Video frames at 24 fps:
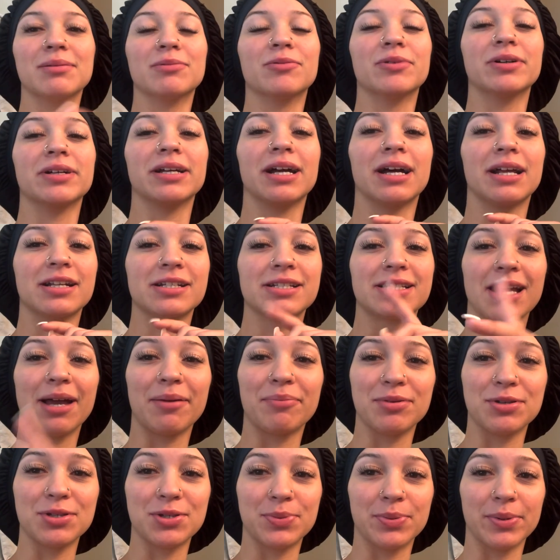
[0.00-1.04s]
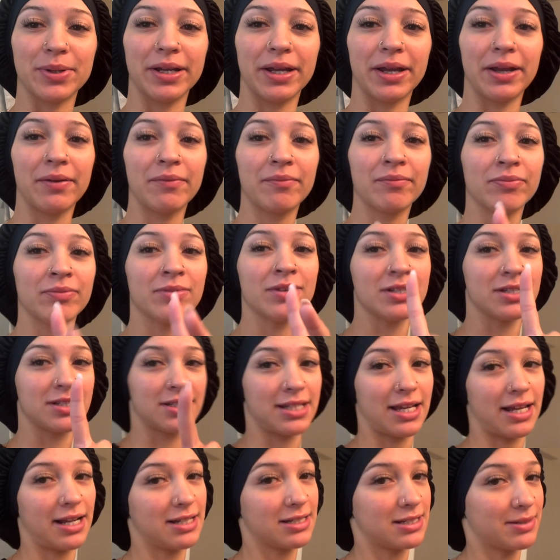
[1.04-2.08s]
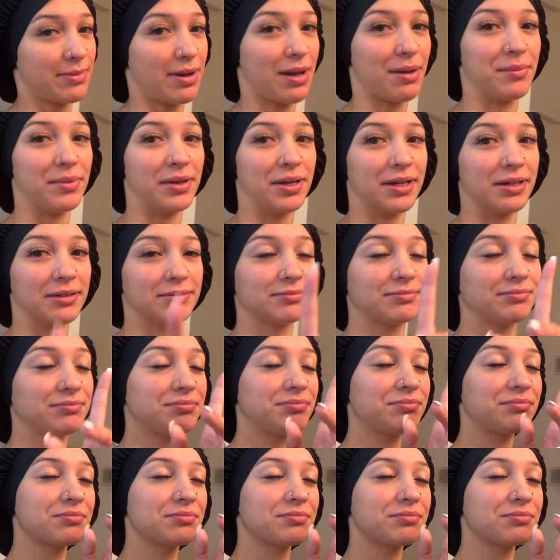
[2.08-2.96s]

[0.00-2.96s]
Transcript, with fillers: went on a shopping spree, shout out to my man,